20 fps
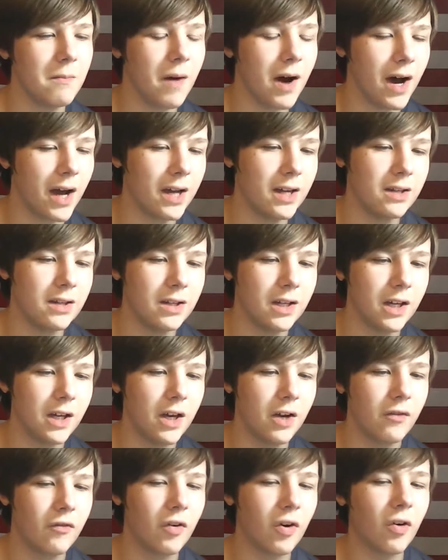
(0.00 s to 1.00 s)
mind
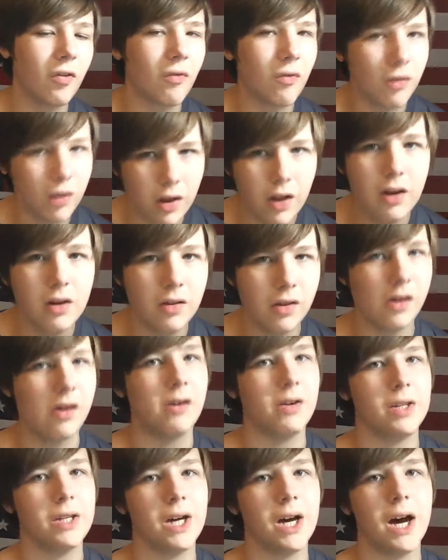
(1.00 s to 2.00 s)
for a
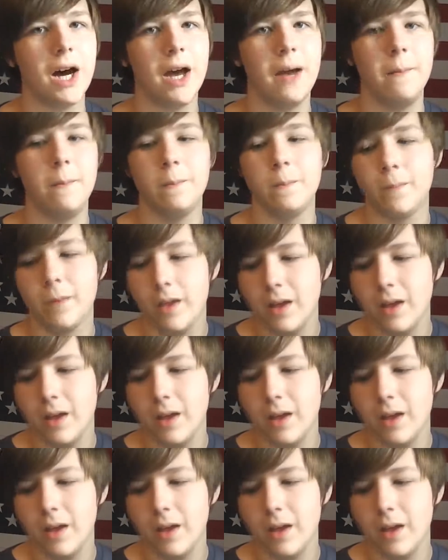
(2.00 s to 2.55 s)
long time,